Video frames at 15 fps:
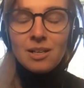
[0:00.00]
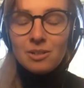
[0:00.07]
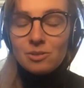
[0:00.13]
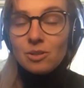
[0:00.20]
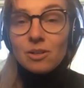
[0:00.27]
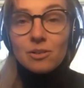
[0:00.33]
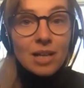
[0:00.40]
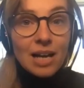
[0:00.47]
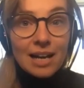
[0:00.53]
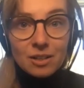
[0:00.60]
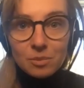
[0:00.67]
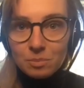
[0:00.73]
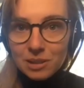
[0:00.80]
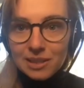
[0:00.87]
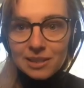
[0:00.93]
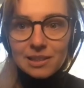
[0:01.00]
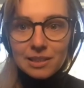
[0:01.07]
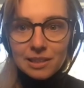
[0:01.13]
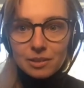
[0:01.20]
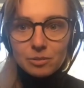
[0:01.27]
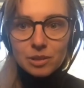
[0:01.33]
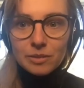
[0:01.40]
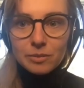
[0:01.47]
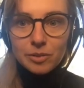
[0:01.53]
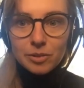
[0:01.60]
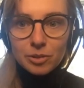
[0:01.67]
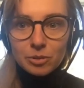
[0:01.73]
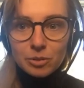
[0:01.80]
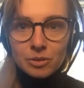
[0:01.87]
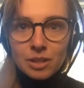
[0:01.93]
So I completely agree
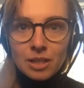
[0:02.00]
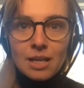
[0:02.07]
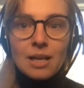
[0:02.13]
with you.